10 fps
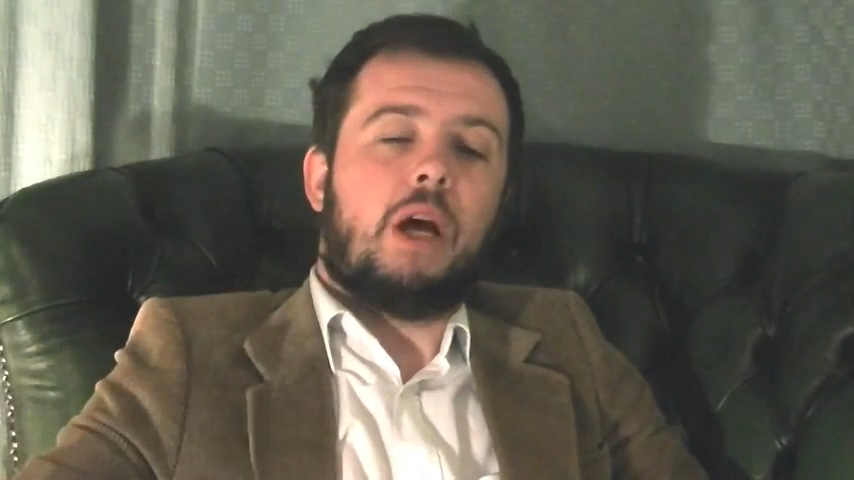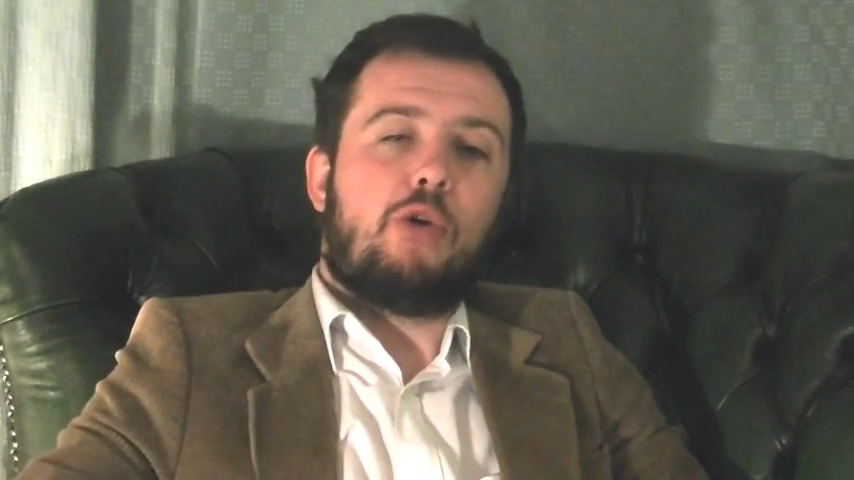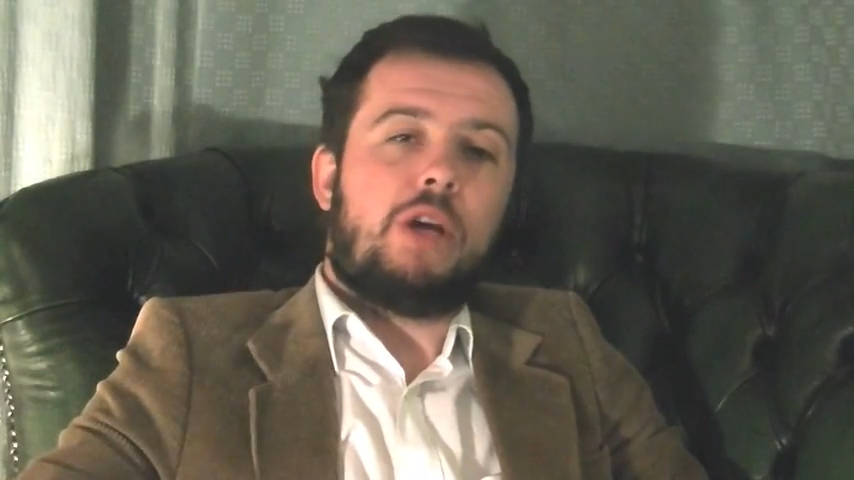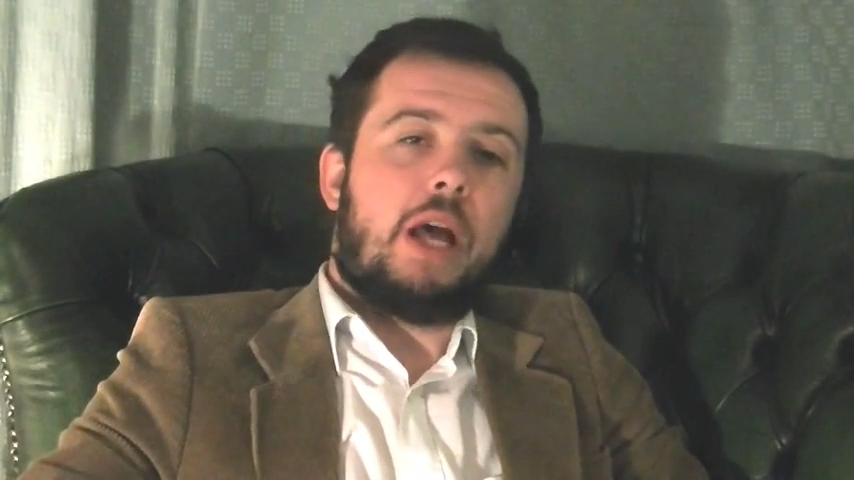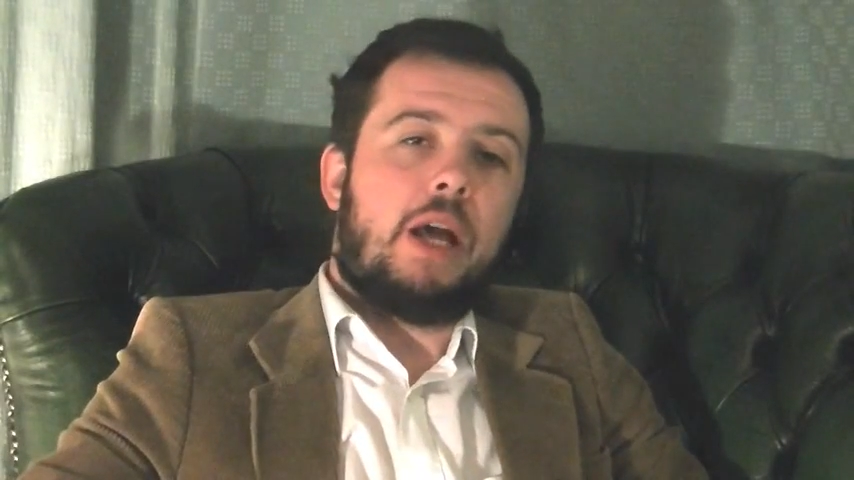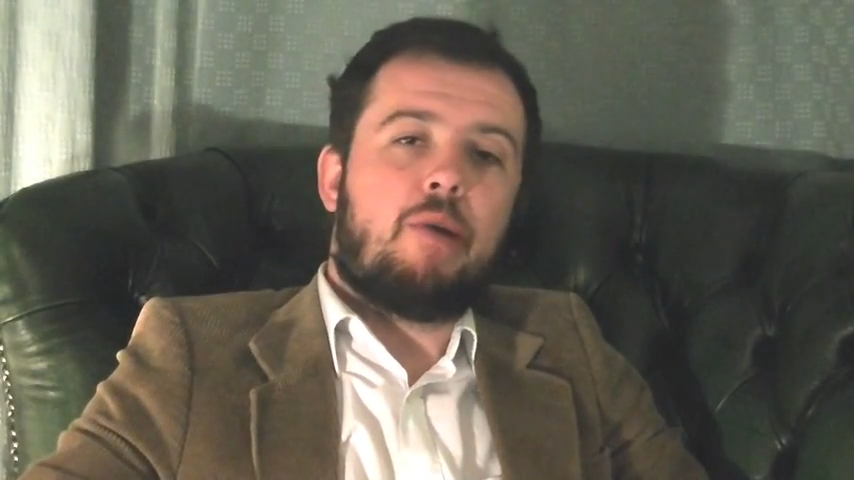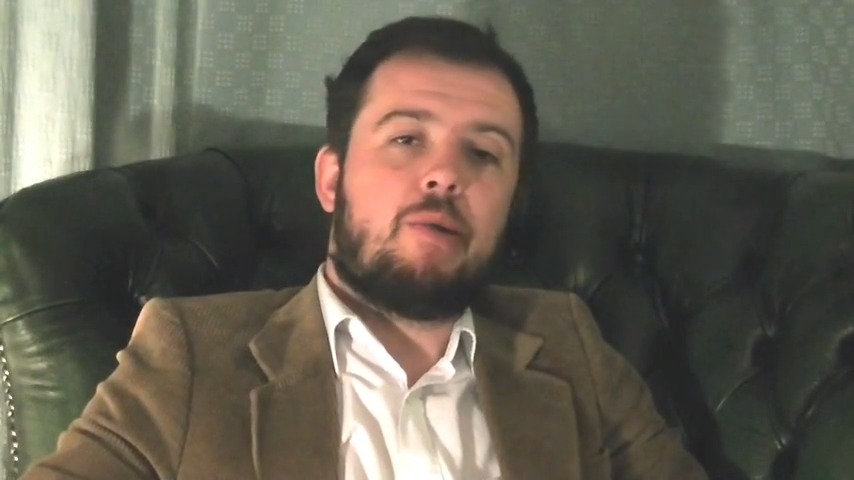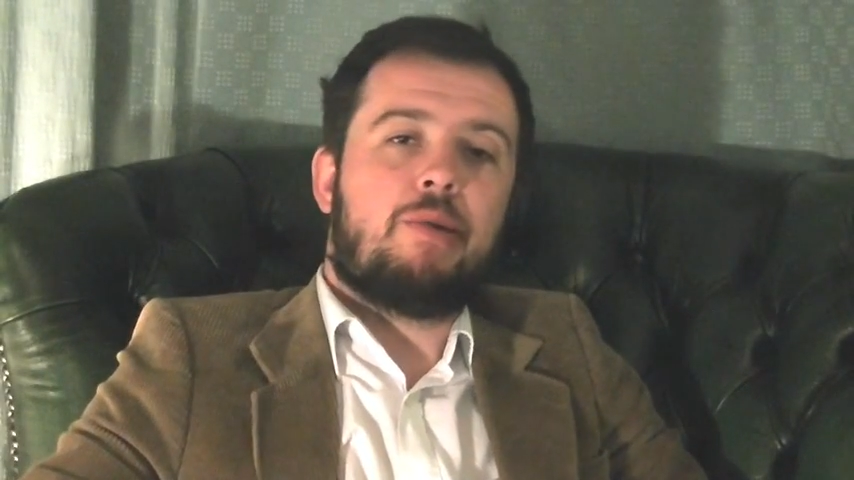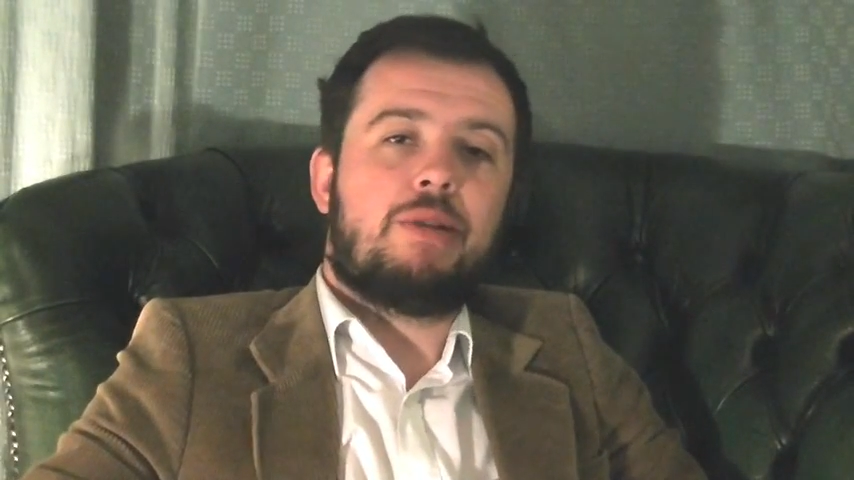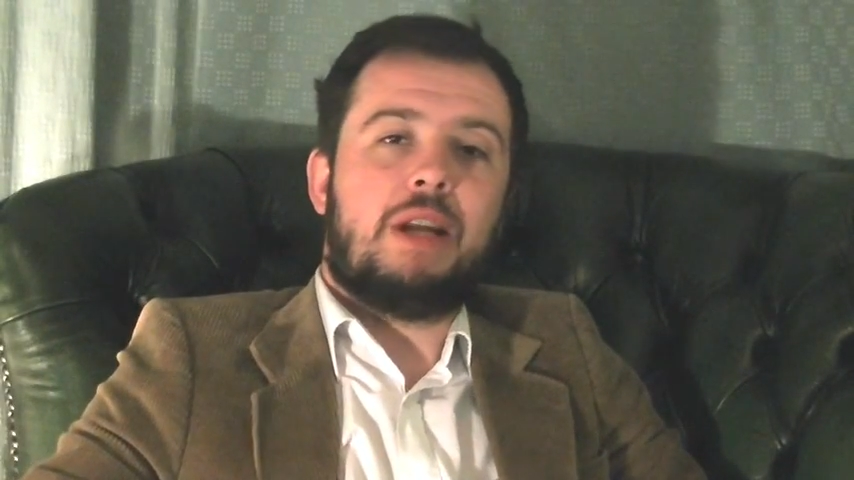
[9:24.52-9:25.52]
Okay,
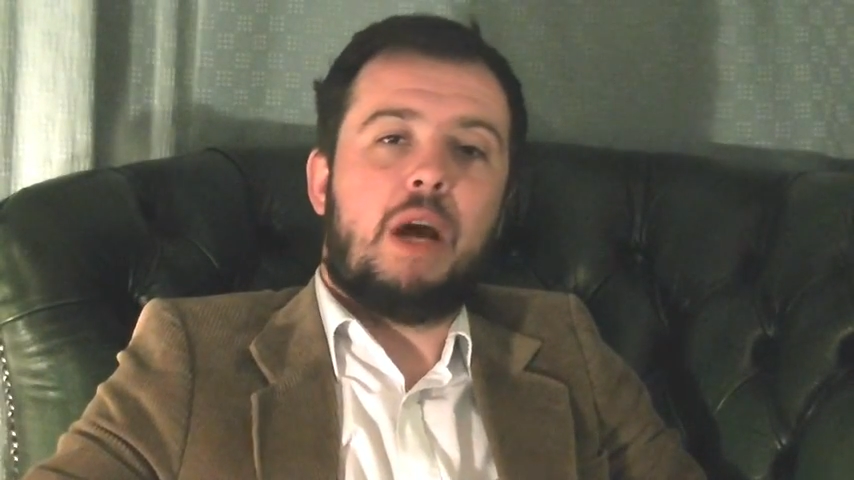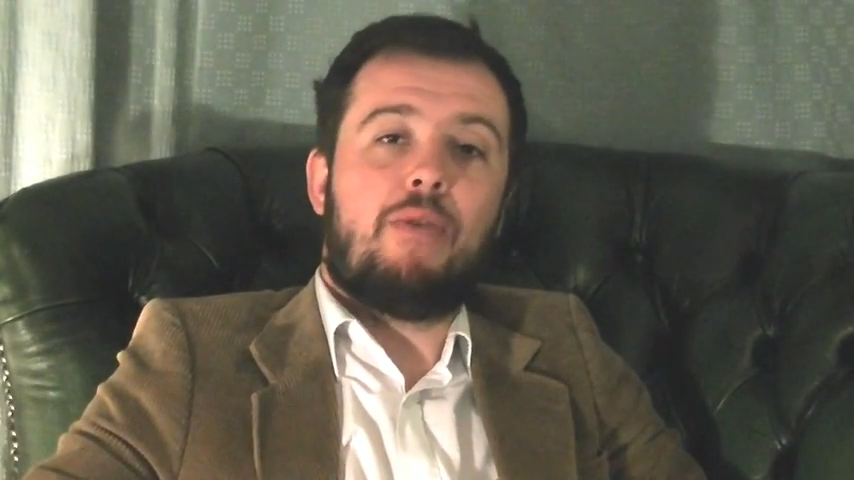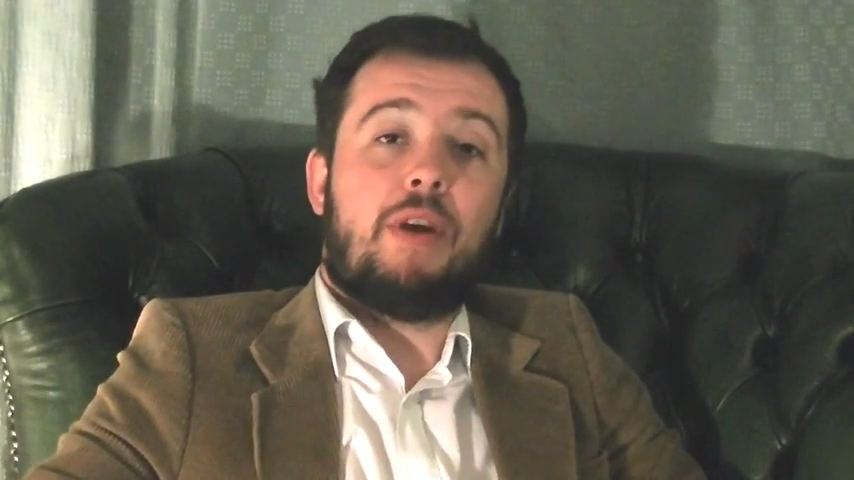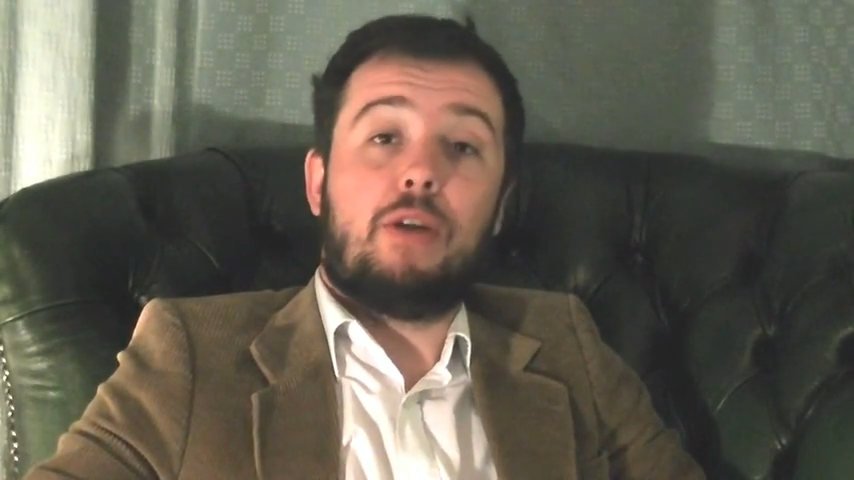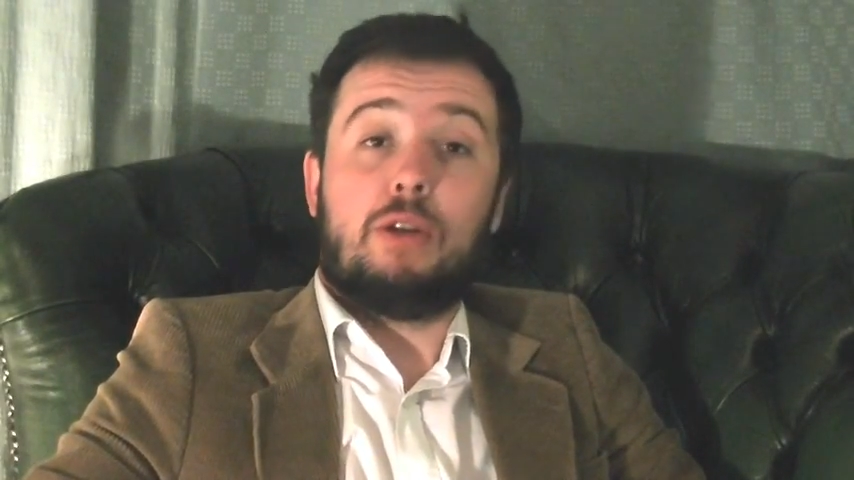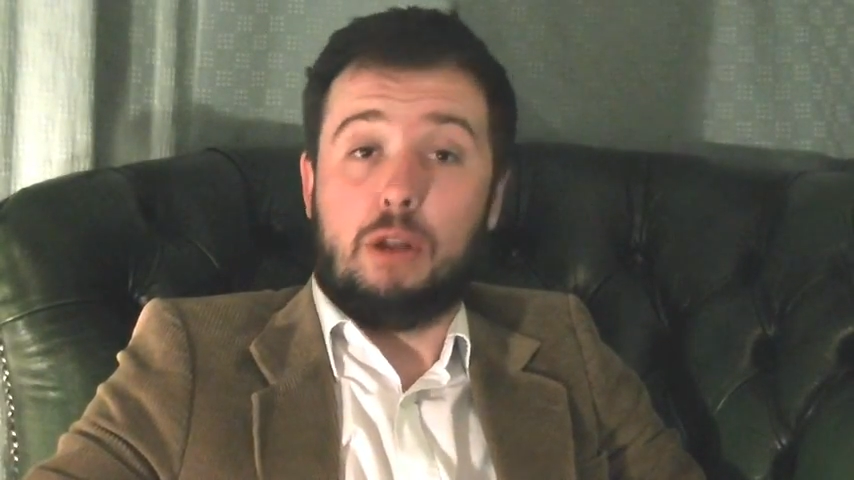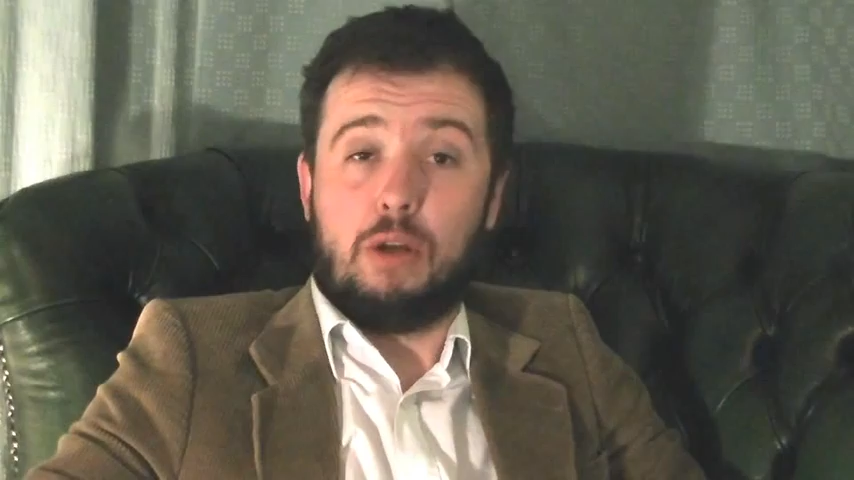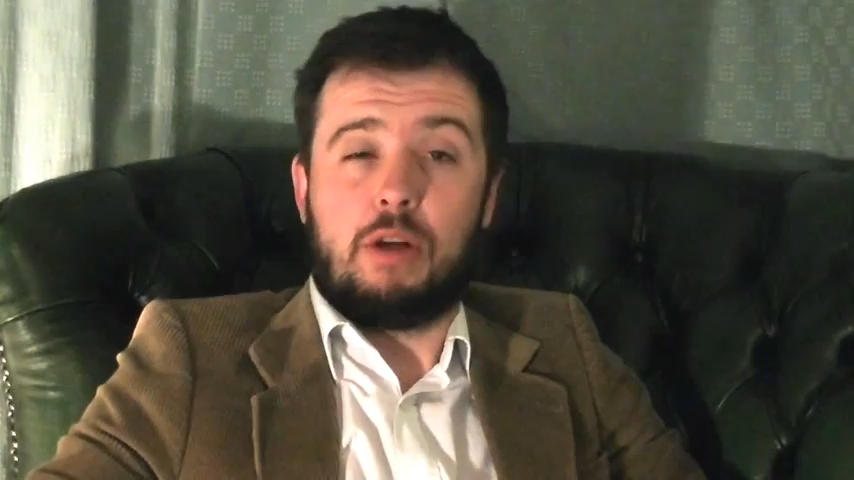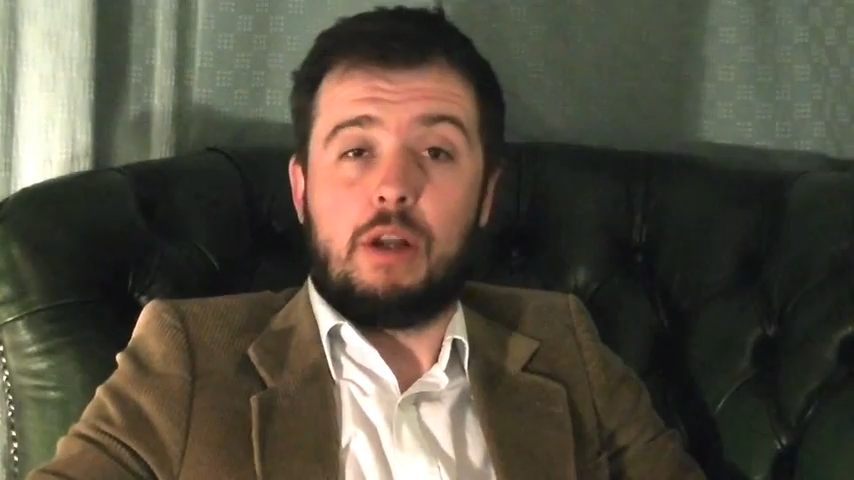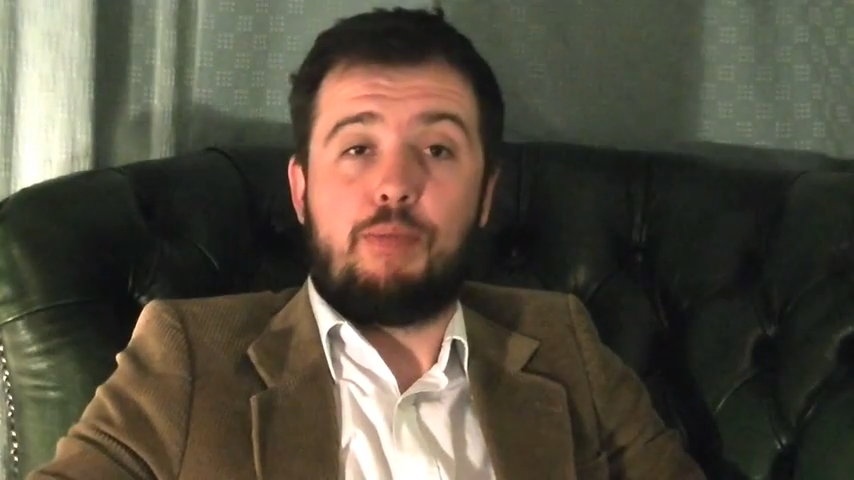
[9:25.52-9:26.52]
so now we've had a good
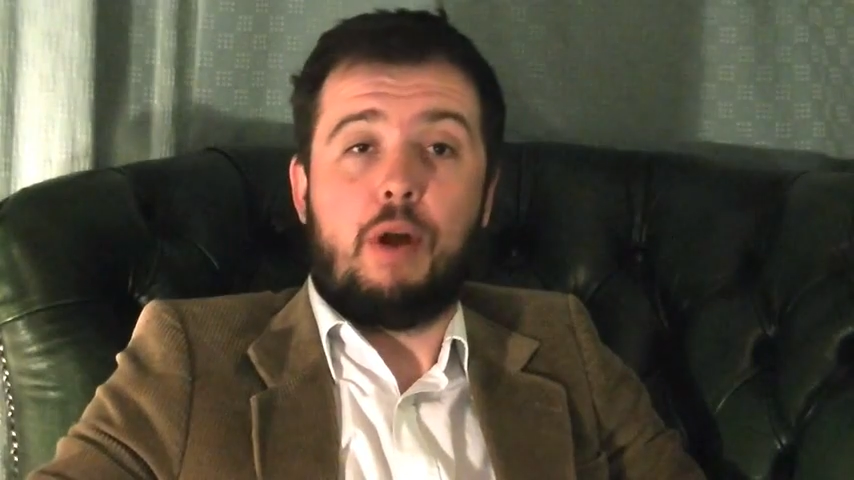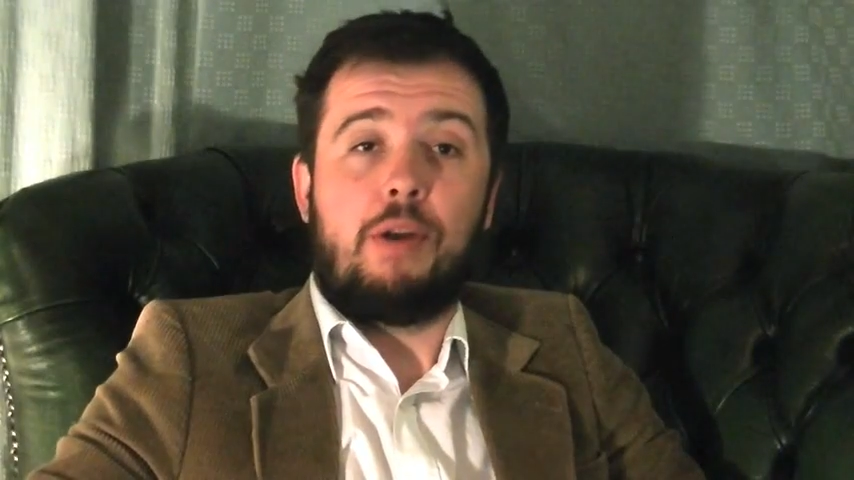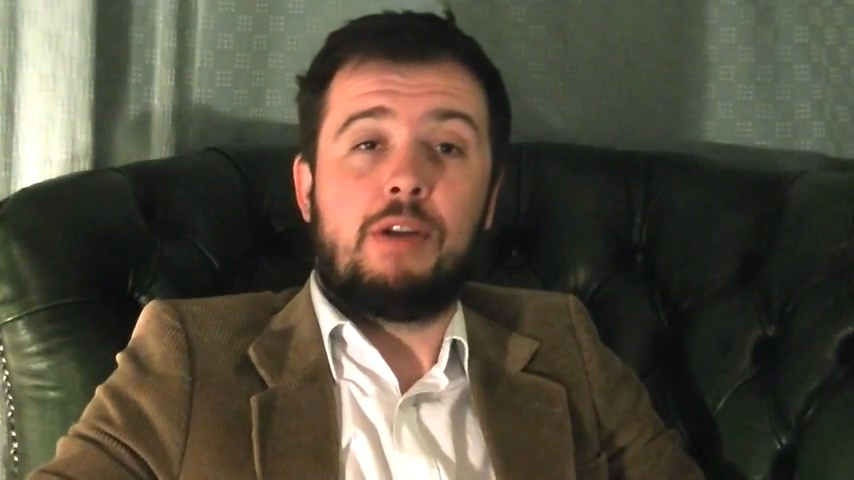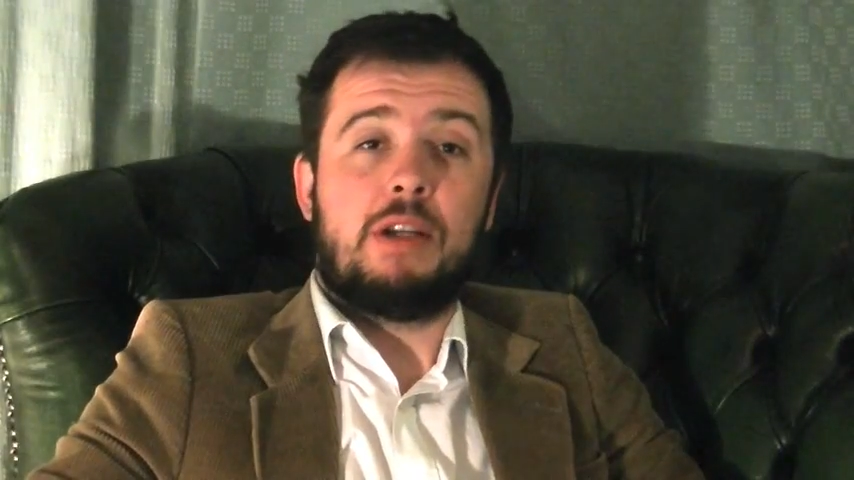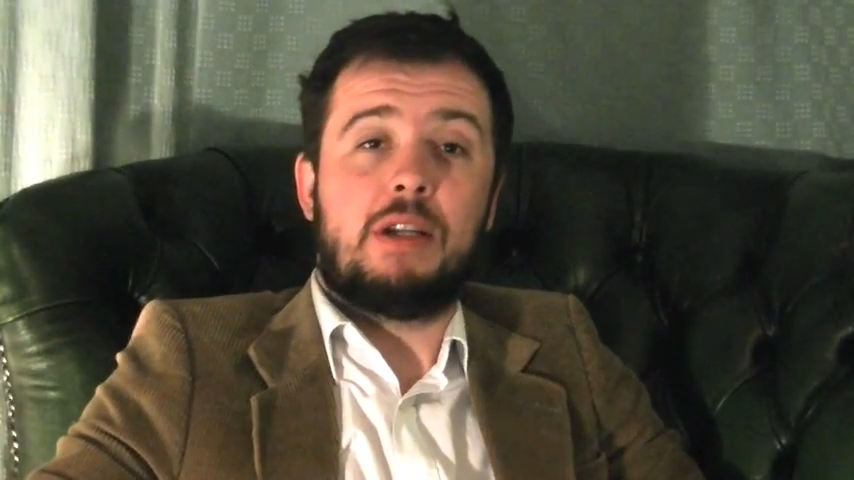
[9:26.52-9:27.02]
look at the product,